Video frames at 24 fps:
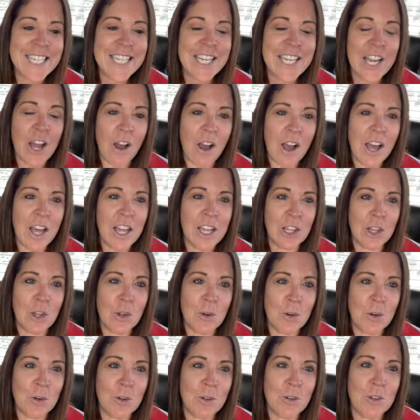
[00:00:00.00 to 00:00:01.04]
not
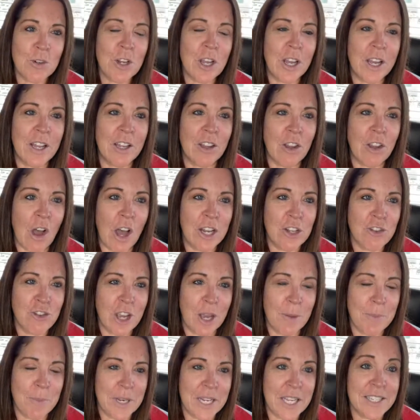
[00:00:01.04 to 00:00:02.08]
learn a lot of
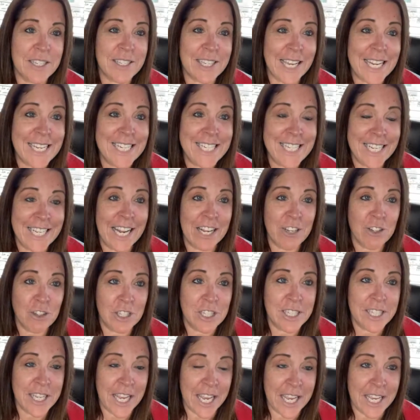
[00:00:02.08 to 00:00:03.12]
Japanese. I did
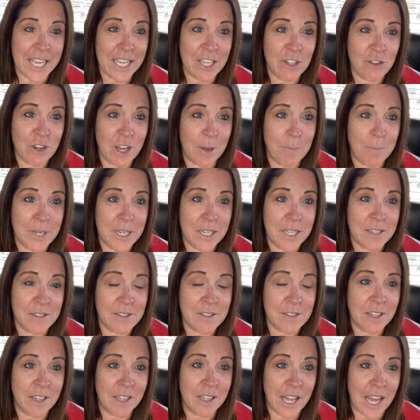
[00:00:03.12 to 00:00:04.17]
actually take
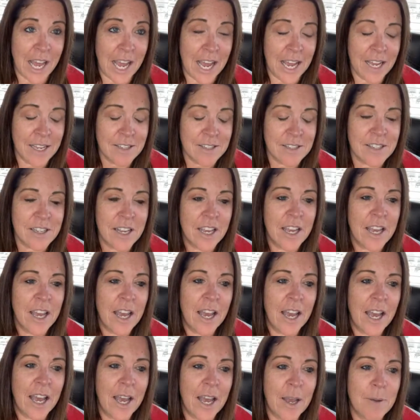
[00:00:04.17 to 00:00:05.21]
Japanese class.
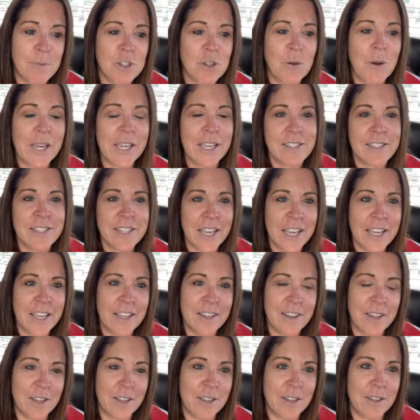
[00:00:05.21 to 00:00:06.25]
So I can
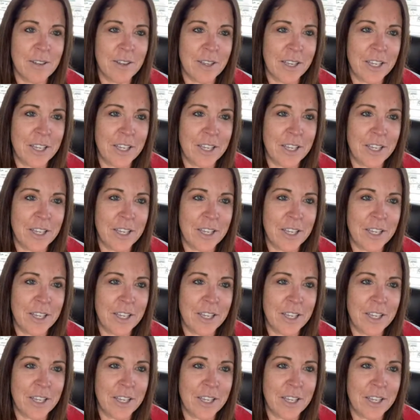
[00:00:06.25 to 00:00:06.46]
say the